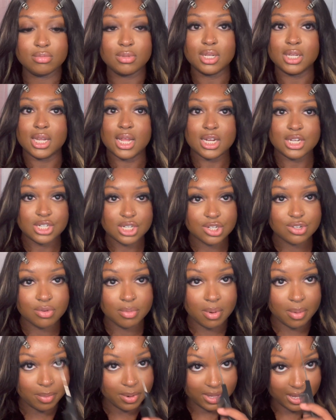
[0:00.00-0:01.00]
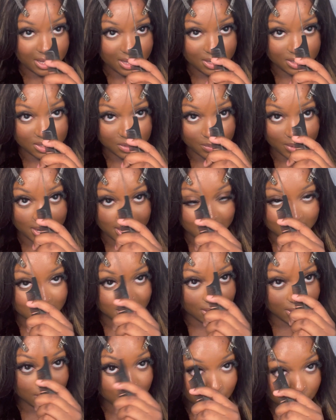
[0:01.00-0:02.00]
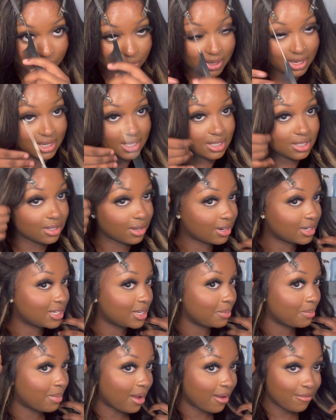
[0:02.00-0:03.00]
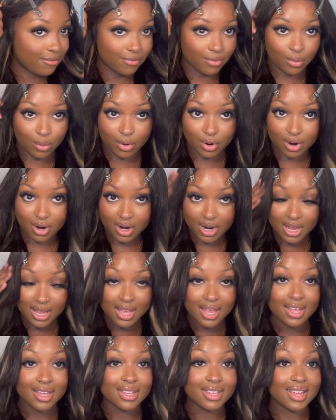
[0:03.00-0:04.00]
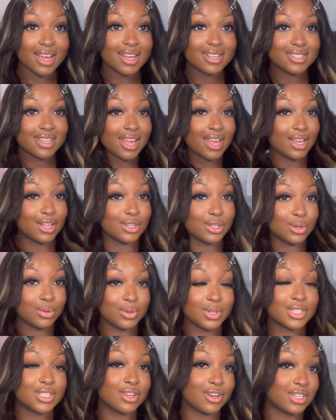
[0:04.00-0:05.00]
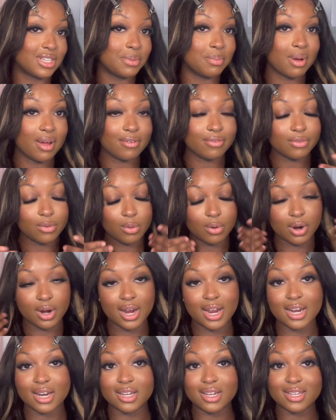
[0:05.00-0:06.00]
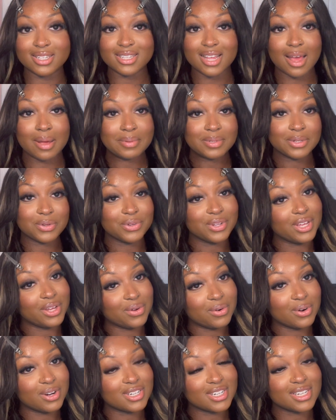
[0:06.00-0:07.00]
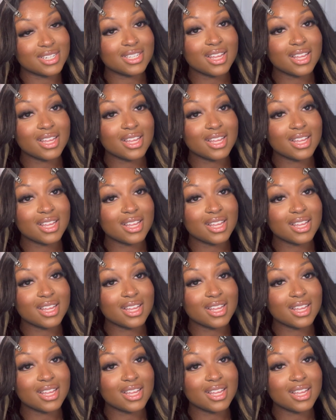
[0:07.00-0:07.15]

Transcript: let's just remember that this wig is a glueless 13x4. Yes, a glueless 13x4, and it looks absolutely gorgeous.